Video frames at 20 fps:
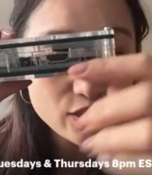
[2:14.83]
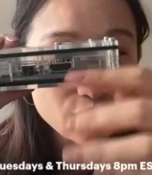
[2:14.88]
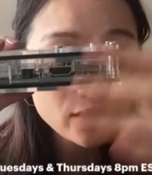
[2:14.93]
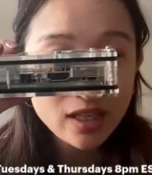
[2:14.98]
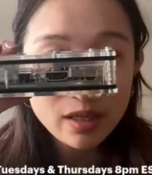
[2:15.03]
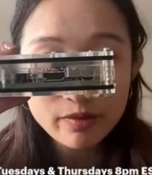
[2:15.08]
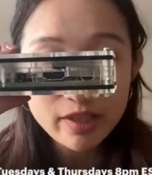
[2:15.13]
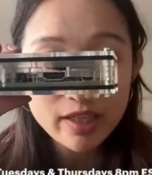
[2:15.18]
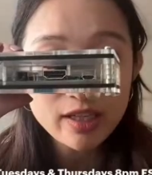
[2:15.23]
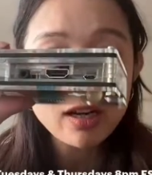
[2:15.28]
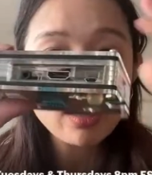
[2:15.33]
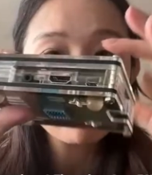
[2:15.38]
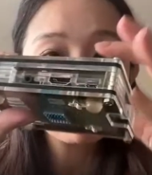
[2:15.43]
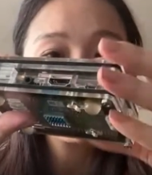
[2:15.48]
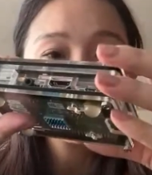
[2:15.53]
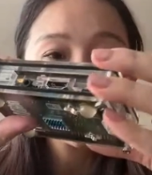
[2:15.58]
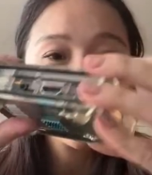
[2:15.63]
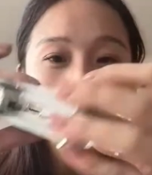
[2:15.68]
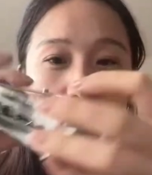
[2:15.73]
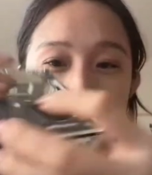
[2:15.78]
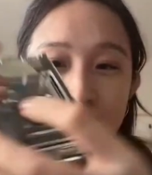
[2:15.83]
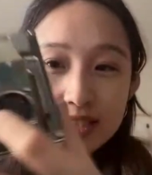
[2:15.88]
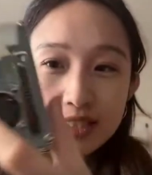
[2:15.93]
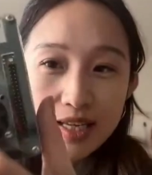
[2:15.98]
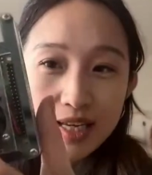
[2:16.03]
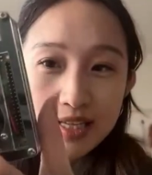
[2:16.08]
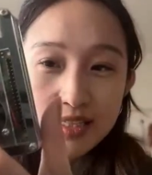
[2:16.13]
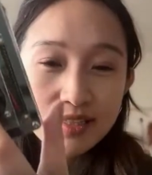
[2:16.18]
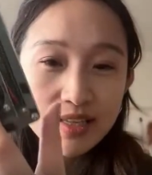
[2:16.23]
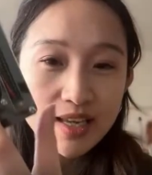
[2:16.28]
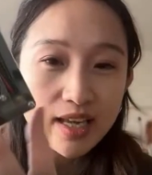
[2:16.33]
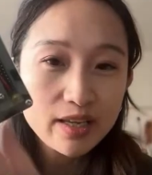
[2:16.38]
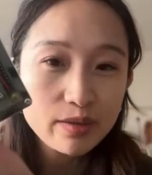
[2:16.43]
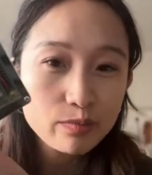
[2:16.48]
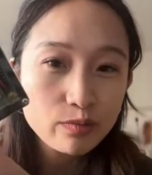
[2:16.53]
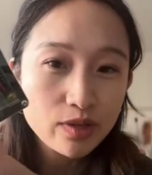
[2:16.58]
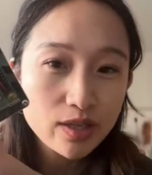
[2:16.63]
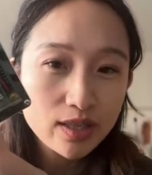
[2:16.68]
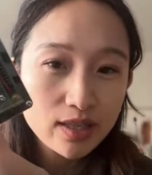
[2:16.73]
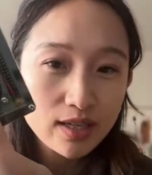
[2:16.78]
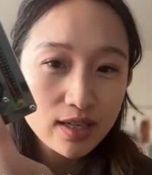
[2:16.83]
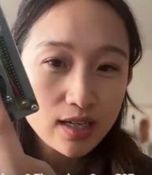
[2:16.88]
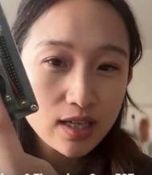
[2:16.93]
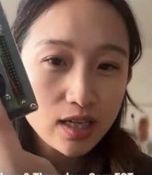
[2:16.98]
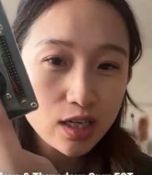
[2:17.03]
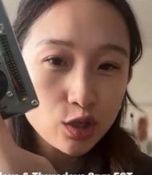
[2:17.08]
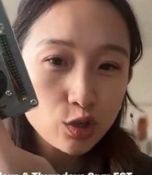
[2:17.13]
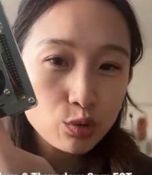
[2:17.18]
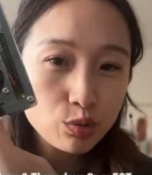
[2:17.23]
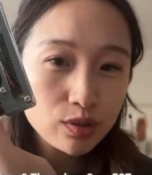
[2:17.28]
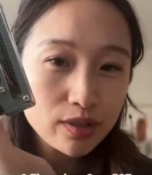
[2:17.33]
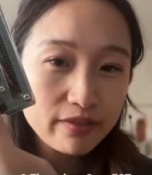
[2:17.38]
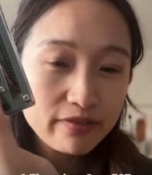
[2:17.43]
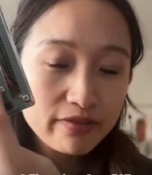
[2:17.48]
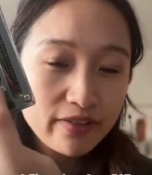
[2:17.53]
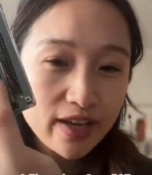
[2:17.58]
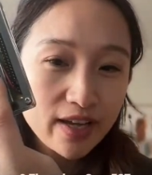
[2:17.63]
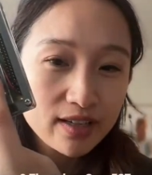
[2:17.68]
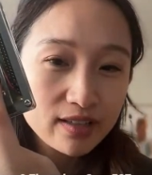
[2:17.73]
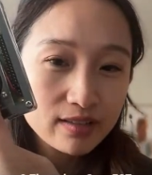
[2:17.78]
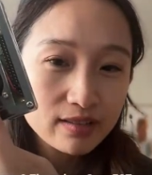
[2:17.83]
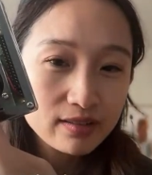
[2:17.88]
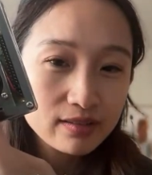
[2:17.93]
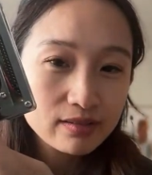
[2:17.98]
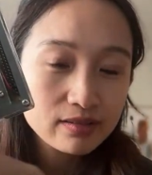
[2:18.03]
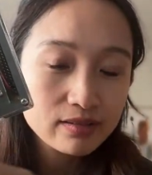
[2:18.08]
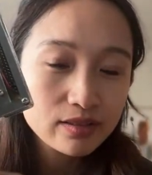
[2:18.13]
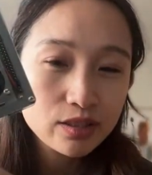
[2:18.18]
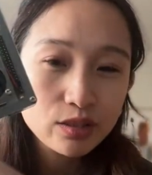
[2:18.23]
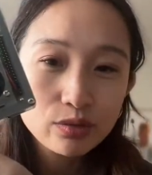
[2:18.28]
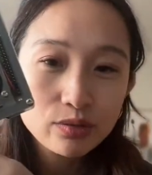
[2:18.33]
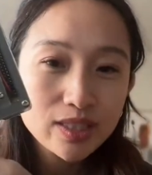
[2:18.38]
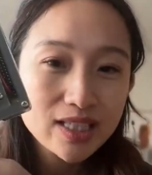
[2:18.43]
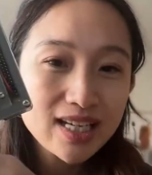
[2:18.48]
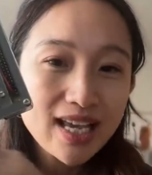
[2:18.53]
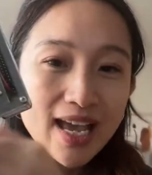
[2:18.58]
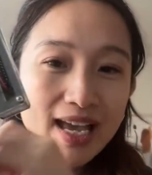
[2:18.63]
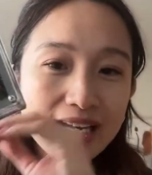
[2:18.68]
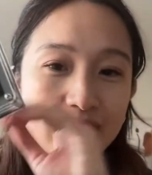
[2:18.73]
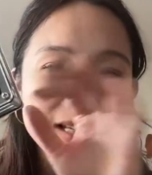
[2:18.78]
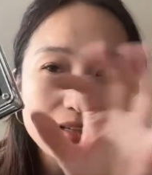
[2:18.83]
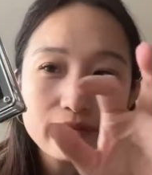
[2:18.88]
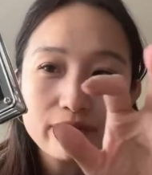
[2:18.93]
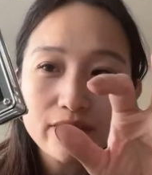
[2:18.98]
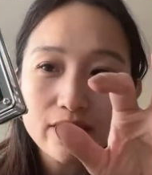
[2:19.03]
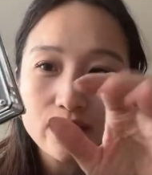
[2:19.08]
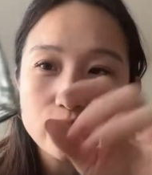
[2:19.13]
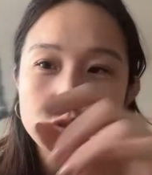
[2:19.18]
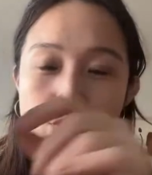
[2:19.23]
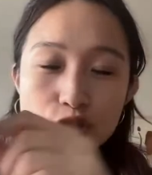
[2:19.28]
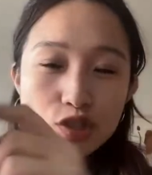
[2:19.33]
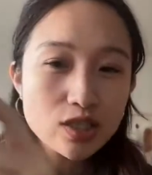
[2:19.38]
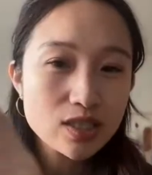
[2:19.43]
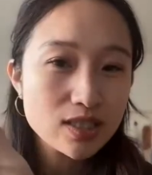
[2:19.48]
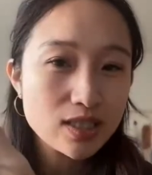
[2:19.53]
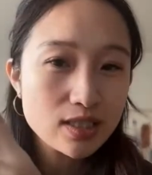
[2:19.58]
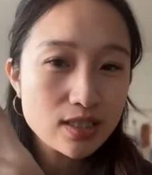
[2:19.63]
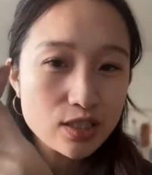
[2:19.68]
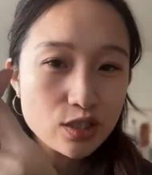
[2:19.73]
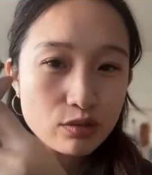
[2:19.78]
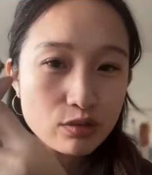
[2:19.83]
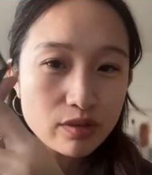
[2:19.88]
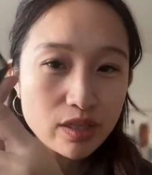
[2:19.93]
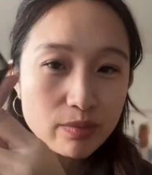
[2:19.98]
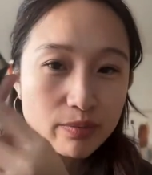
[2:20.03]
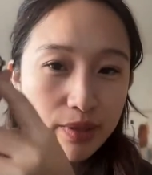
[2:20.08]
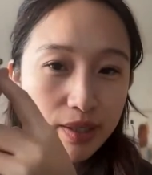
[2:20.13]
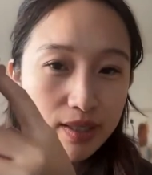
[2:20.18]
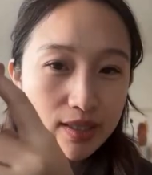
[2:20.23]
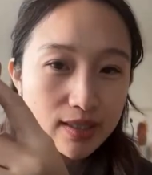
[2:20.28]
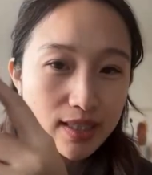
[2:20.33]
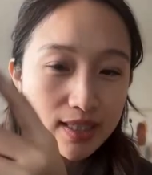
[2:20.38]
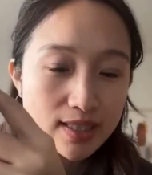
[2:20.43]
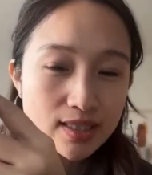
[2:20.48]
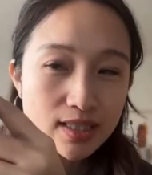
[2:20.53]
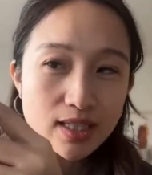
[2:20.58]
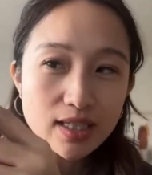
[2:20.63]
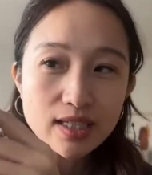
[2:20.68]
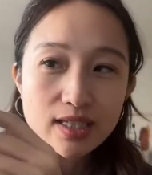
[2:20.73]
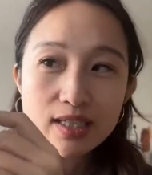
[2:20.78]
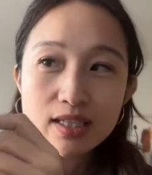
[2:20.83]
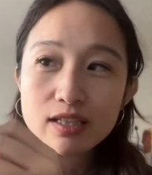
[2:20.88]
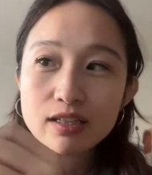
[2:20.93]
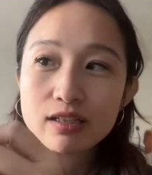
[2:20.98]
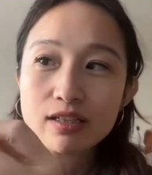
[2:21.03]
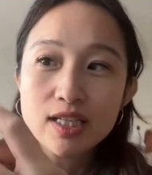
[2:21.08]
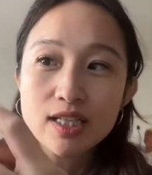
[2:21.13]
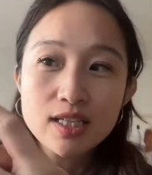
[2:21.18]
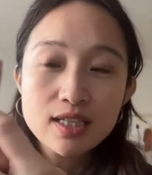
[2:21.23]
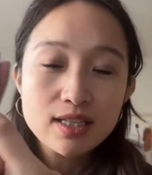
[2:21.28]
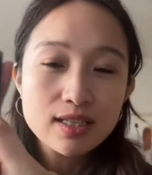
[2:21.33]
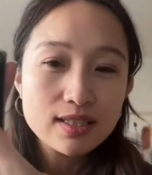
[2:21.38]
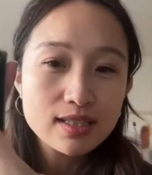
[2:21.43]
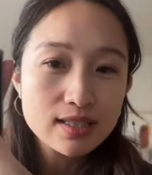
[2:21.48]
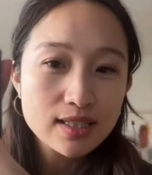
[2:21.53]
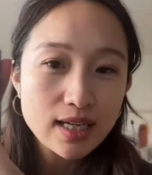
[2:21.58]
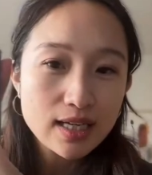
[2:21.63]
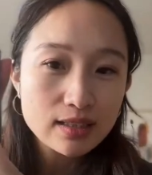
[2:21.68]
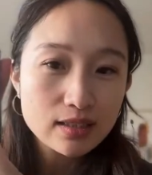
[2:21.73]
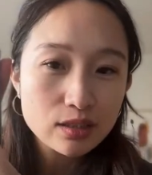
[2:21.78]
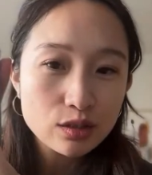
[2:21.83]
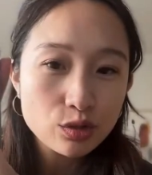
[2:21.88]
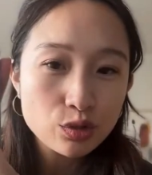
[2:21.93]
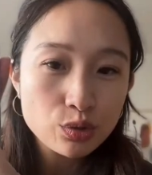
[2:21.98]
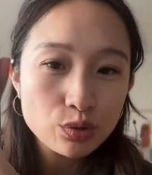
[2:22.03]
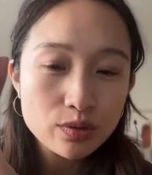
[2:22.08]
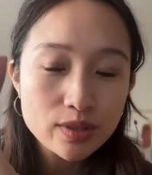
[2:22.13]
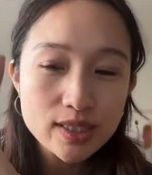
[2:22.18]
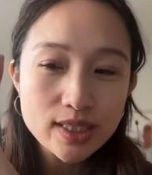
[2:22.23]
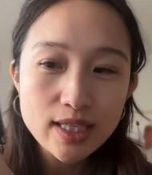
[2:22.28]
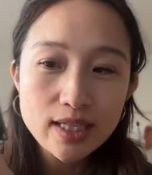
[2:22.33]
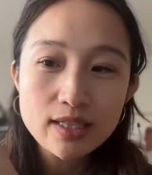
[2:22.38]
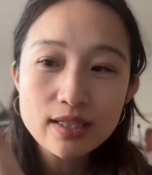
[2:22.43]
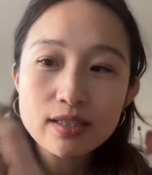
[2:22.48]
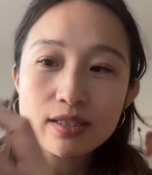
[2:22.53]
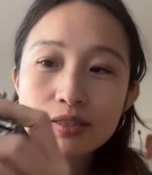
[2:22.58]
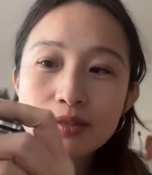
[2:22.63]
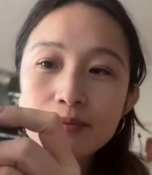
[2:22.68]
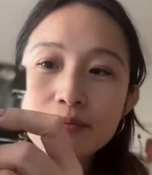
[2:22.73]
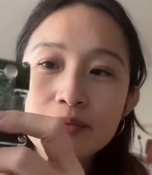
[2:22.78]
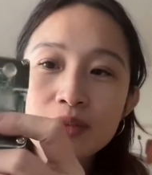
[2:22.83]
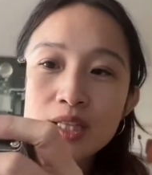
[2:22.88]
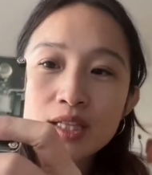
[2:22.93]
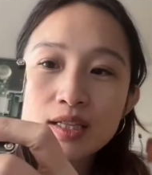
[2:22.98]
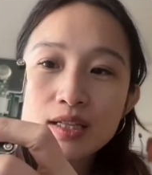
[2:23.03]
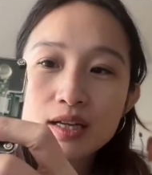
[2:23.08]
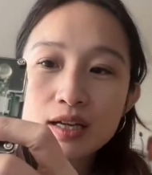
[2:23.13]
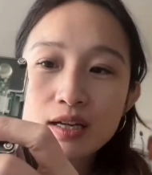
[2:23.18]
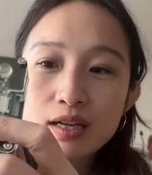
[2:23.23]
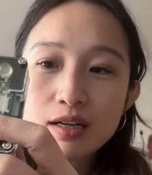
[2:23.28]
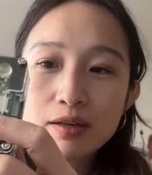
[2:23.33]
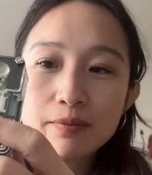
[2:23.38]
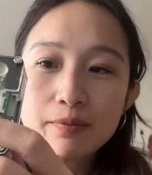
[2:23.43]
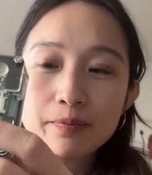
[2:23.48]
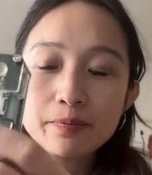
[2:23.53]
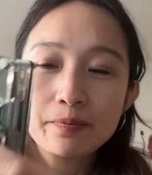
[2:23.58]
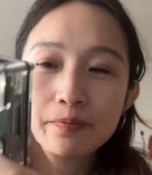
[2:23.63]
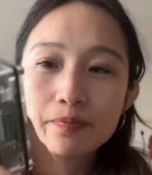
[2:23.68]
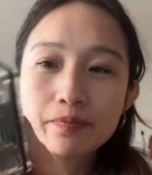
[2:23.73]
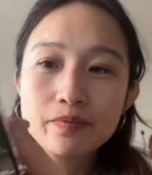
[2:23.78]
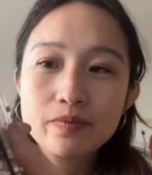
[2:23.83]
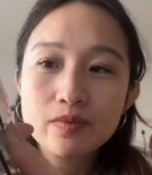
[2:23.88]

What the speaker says: just come right off. This case came with a cooling fan. You don't need any of this. You just need this green bit that's sitting in here. It's got a little cool sink. And